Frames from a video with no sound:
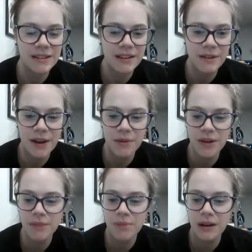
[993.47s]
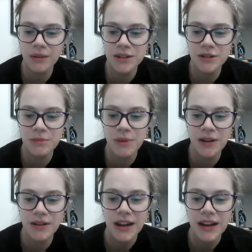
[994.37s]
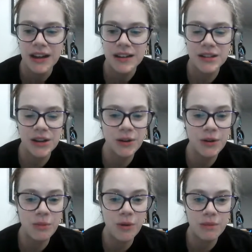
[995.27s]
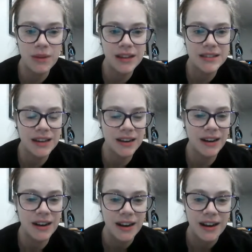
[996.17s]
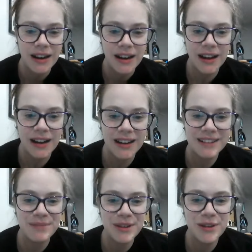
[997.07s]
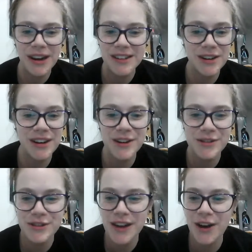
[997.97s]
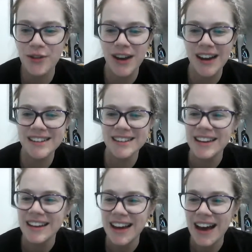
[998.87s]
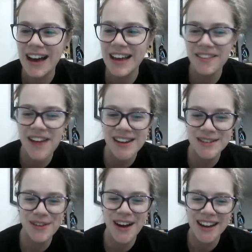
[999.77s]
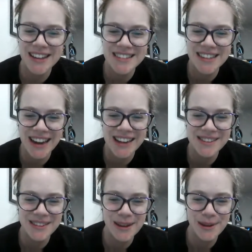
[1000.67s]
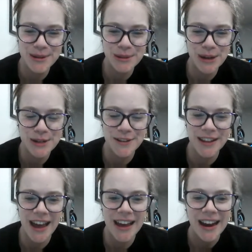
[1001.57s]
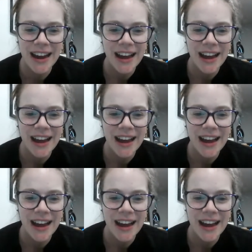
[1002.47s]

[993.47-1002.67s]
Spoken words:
All right, we're going to probably do about 2 more minutes here. You guys are a great interactive audience today, so thank you so much for that.